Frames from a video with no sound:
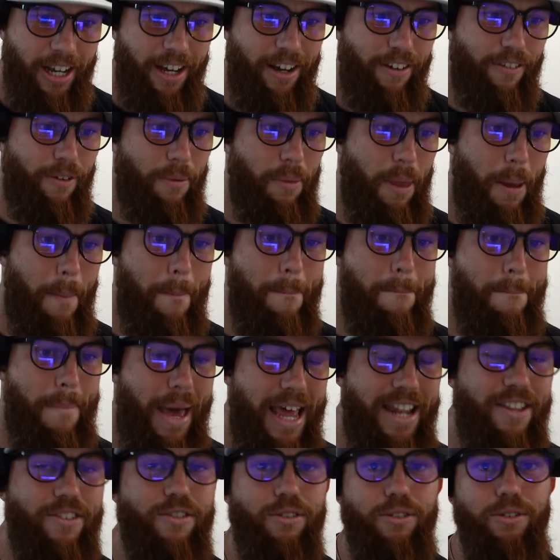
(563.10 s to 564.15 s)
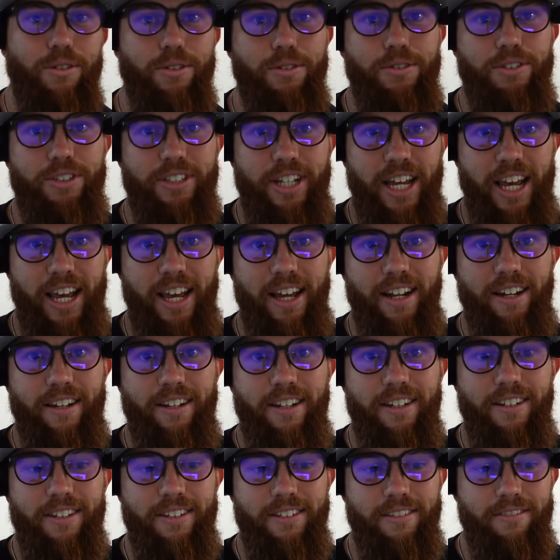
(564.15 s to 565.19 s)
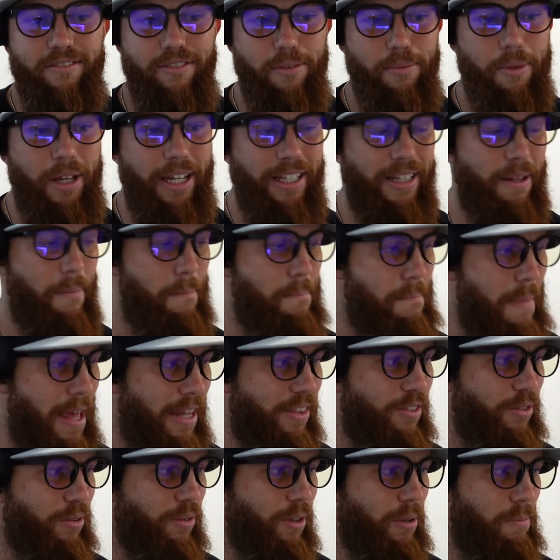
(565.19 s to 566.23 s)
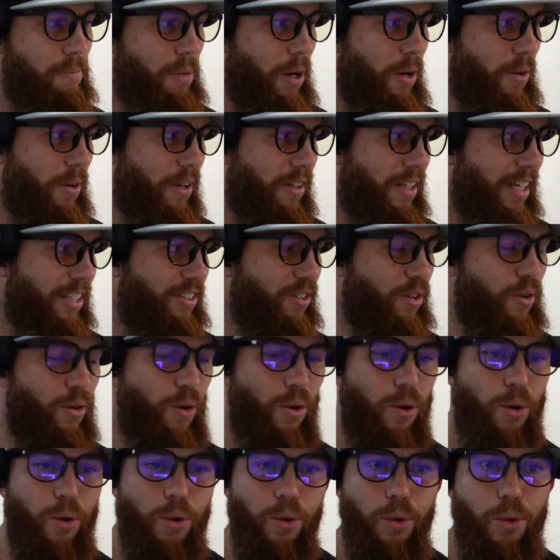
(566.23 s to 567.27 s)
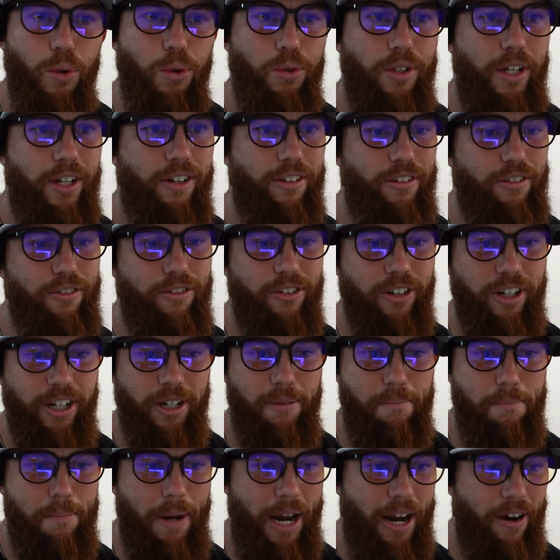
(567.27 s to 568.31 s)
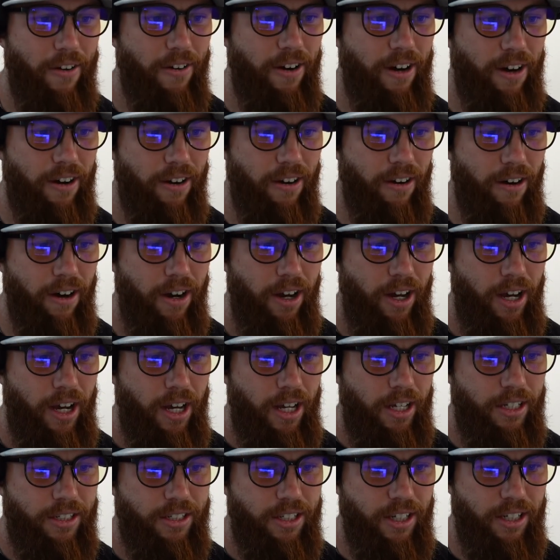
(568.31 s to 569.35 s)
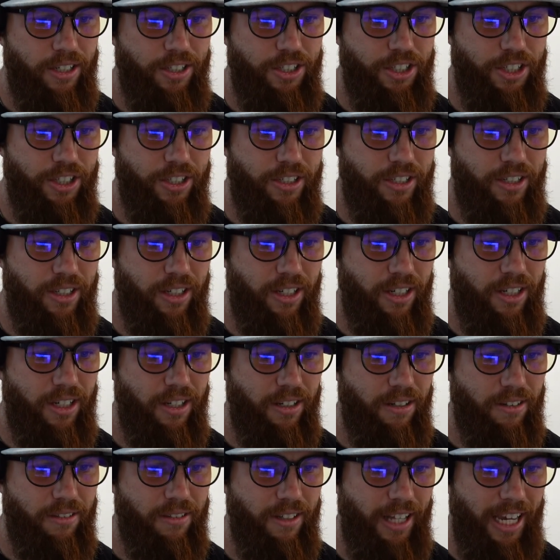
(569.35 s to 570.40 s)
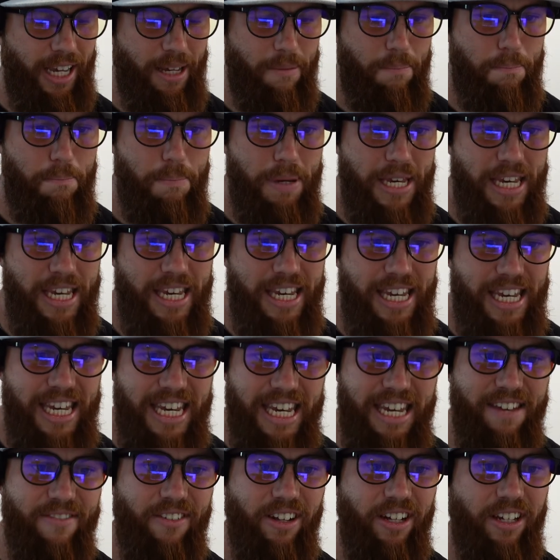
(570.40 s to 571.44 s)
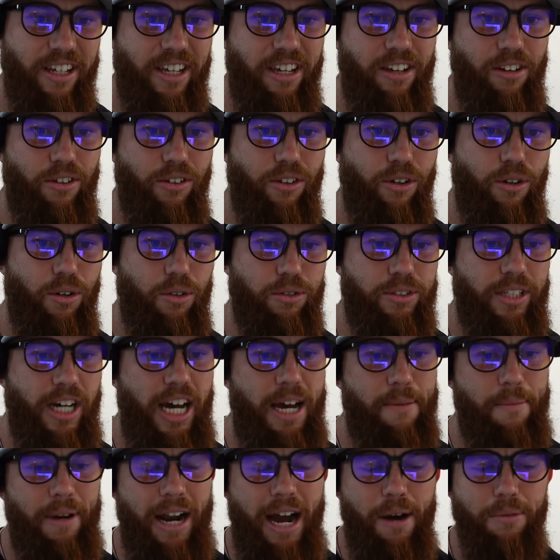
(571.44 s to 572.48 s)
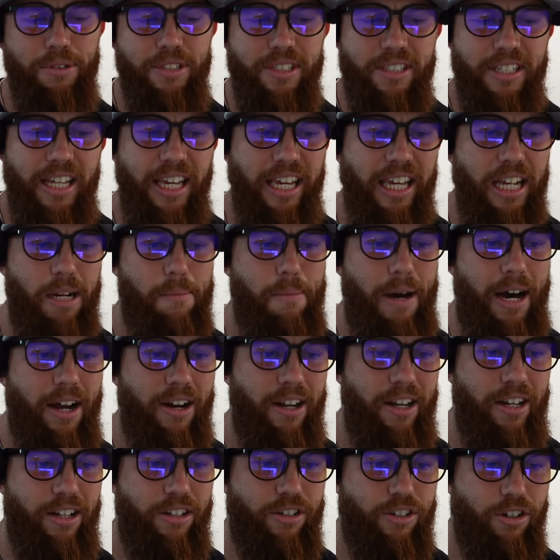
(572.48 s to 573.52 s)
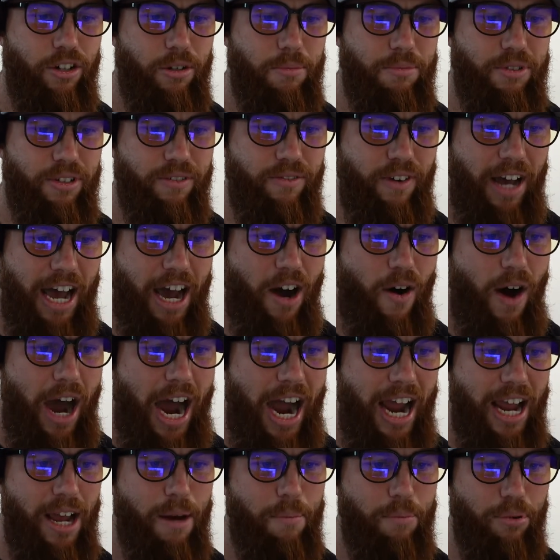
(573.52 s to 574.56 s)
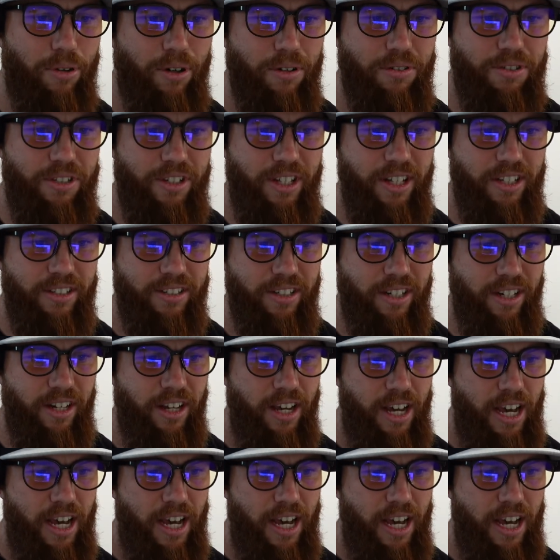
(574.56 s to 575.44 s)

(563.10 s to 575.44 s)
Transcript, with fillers: from the mental stand, from like the mental component, that's a whole nother freaking barrier to just like be even keel the whole time. And I was thinking about it in terms of how I approach this and